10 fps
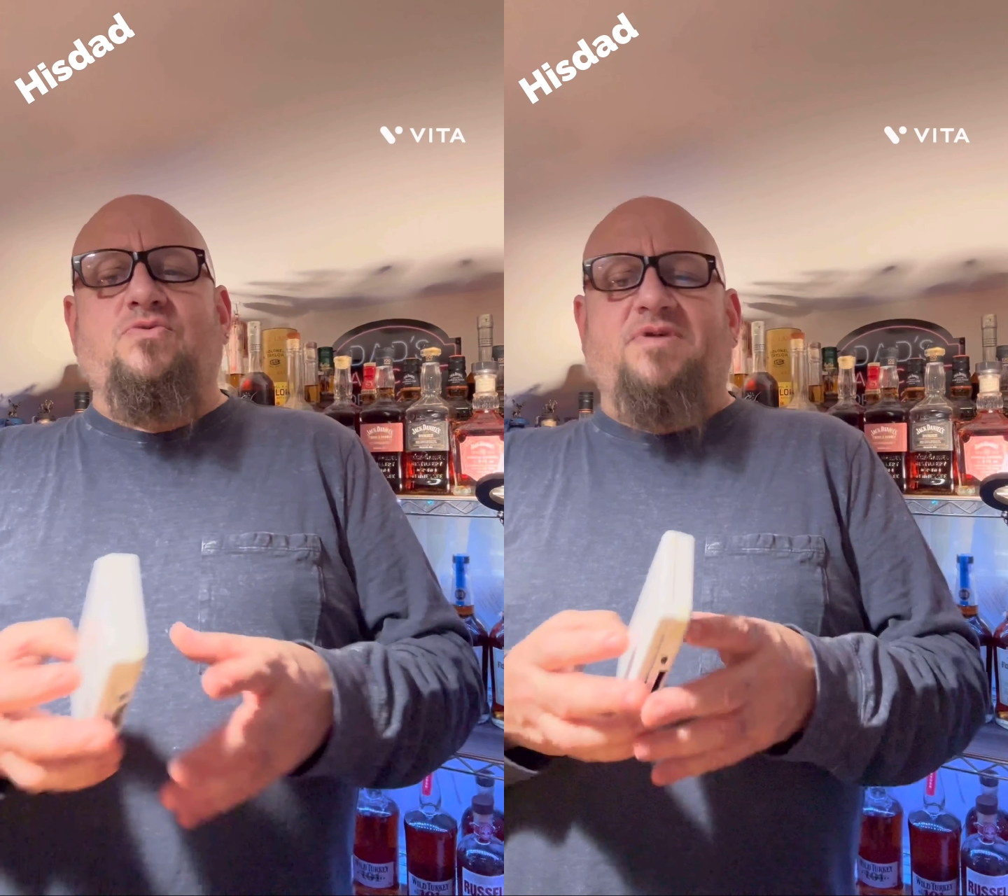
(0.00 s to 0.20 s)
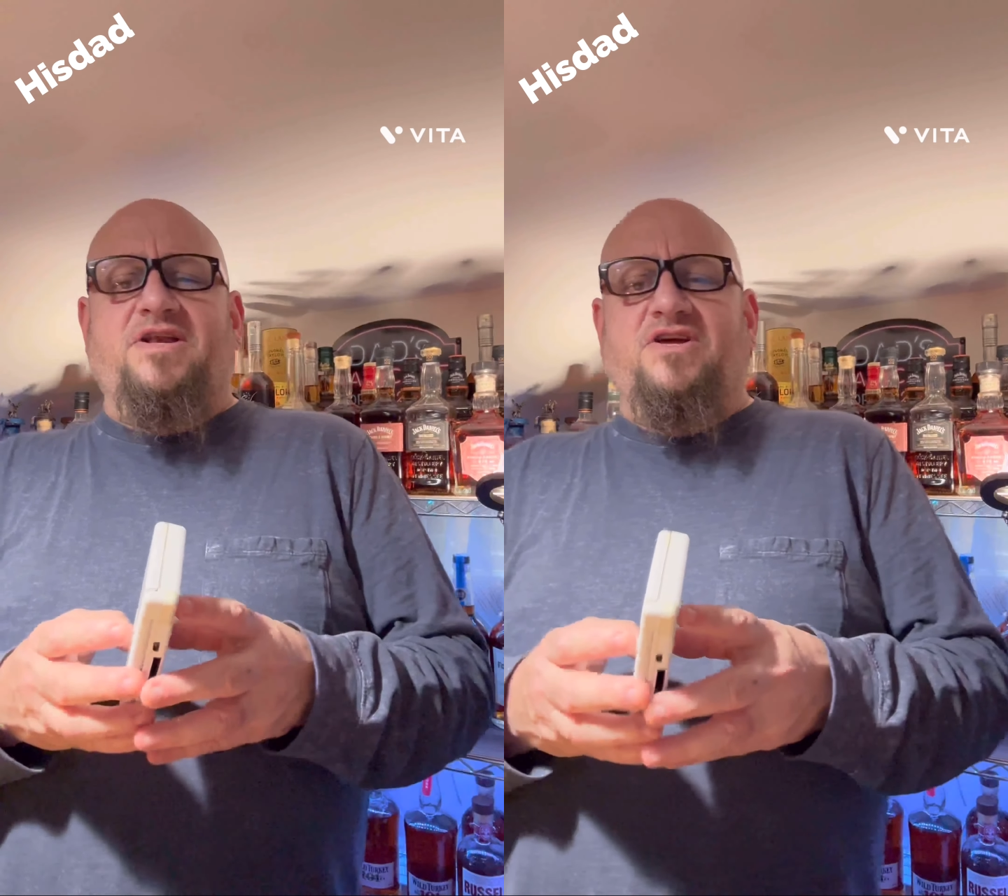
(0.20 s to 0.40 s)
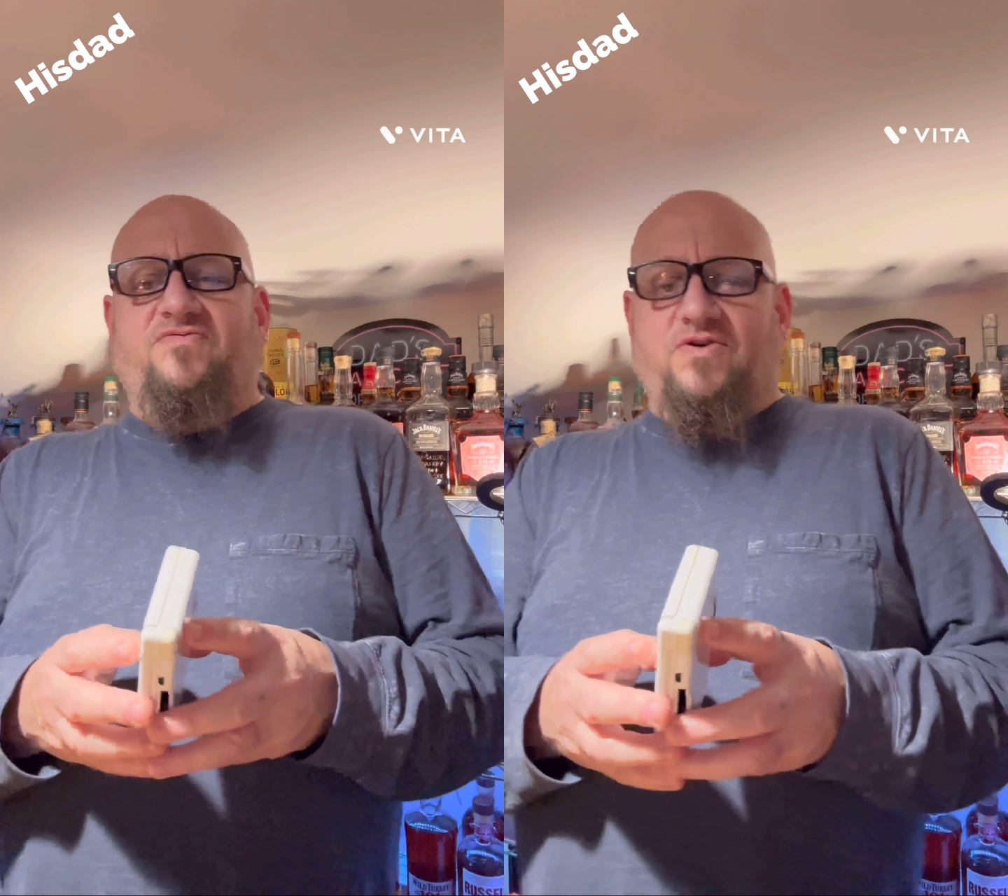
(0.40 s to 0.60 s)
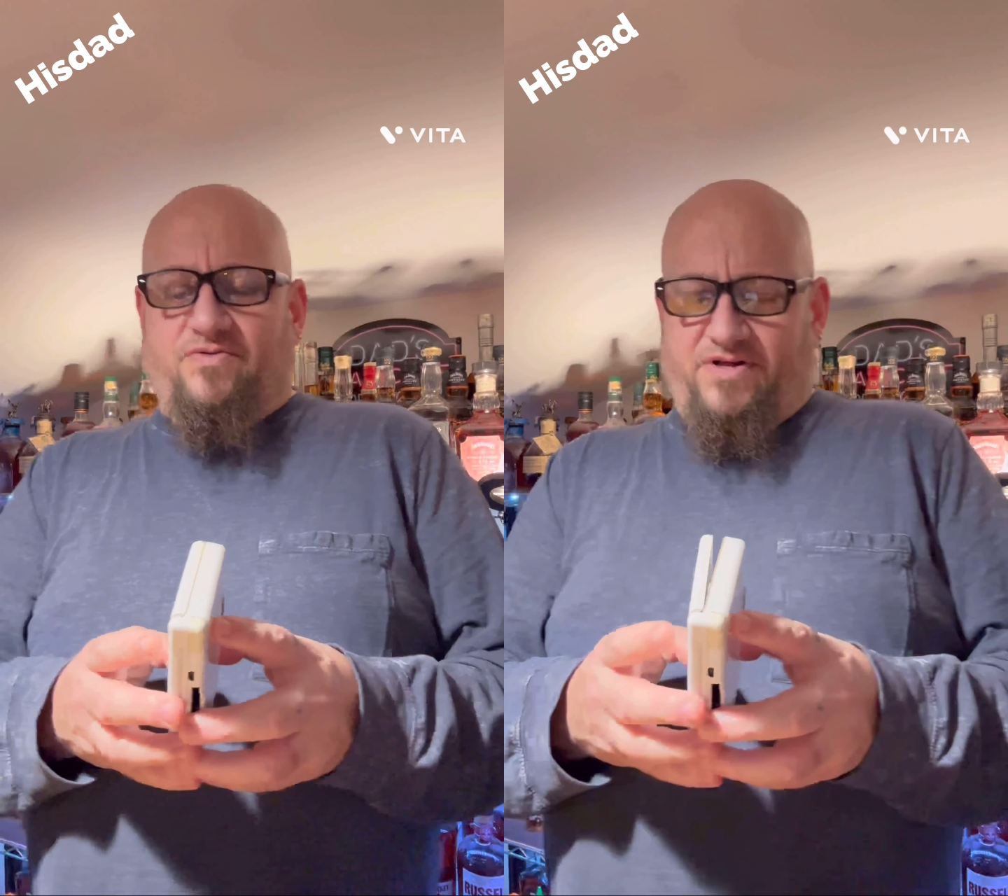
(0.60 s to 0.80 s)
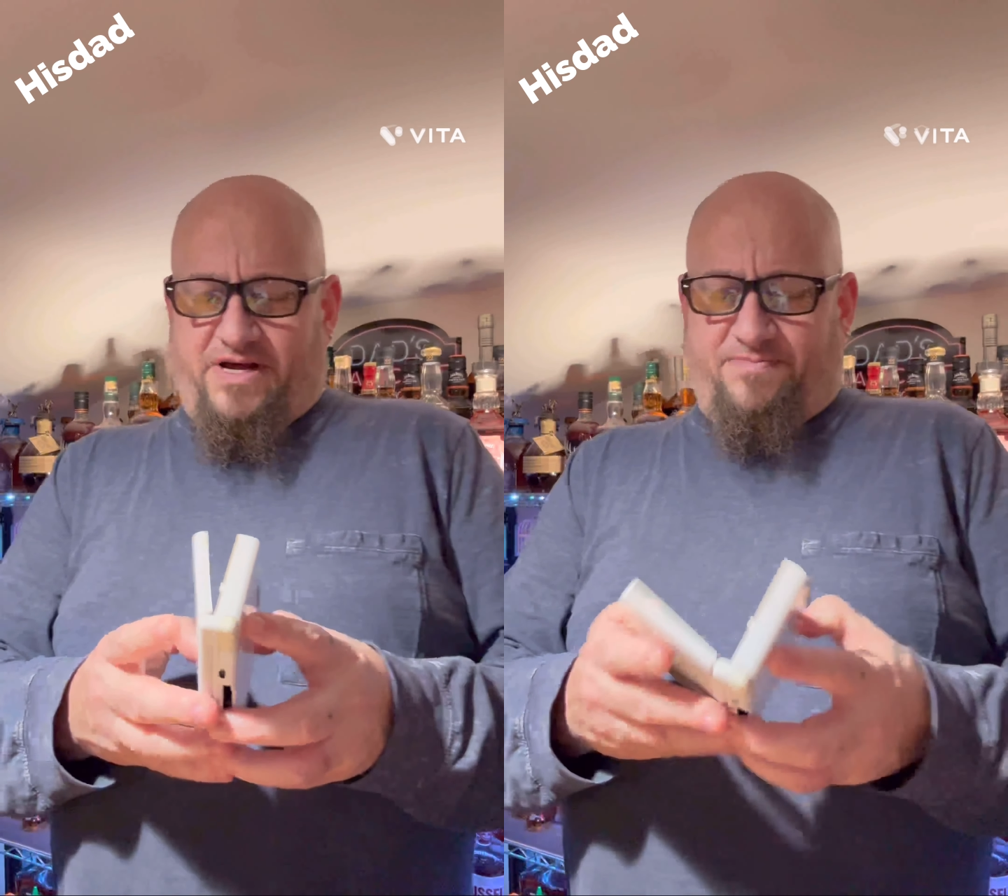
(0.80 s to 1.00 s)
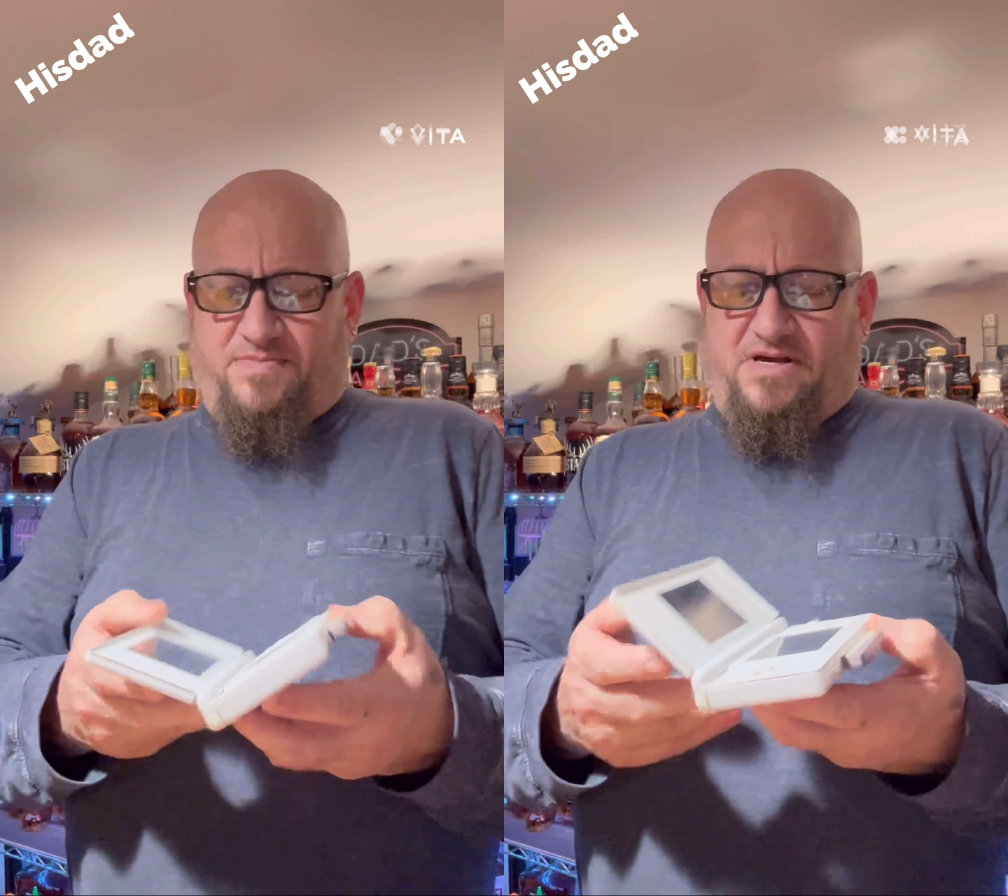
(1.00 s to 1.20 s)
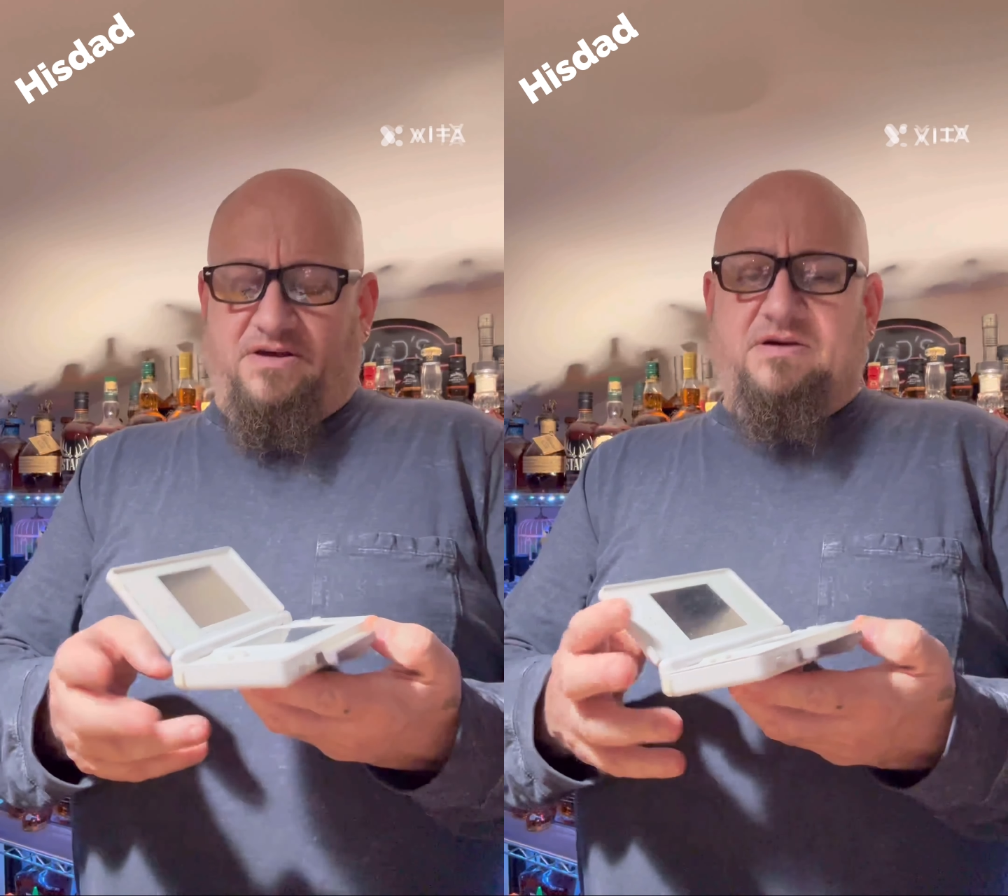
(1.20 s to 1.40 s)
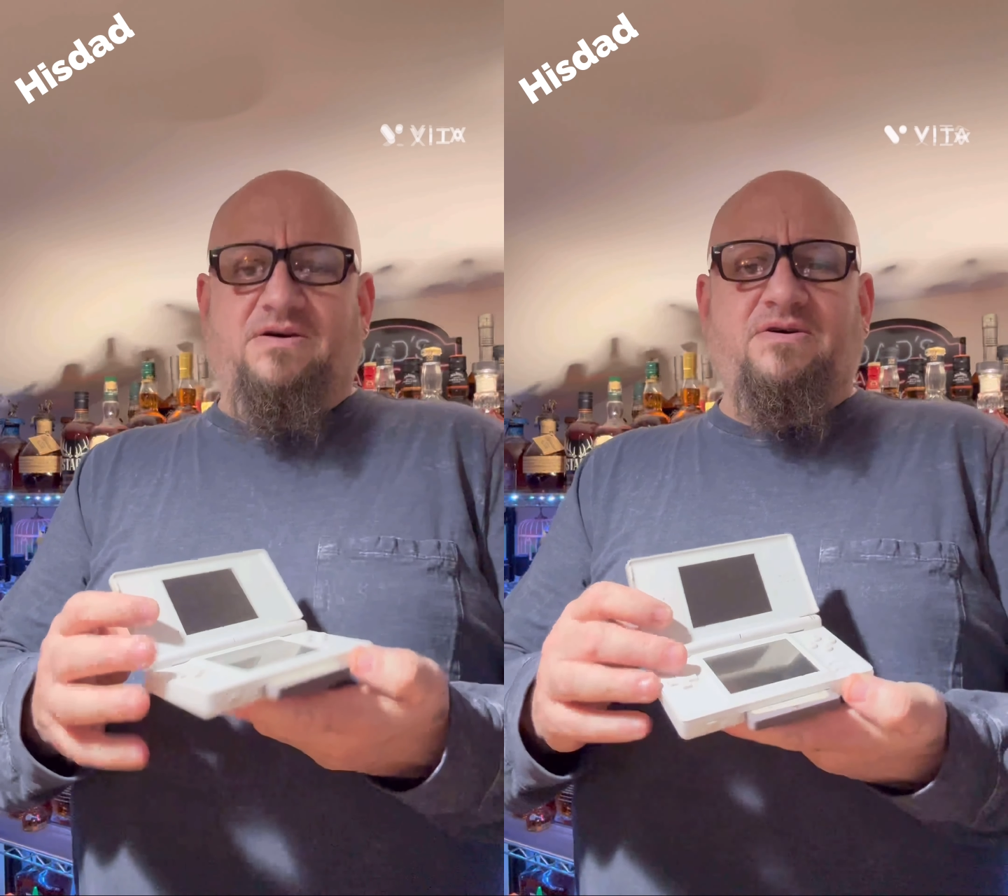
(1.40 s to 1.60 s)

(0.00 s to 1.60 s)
many of you are like me,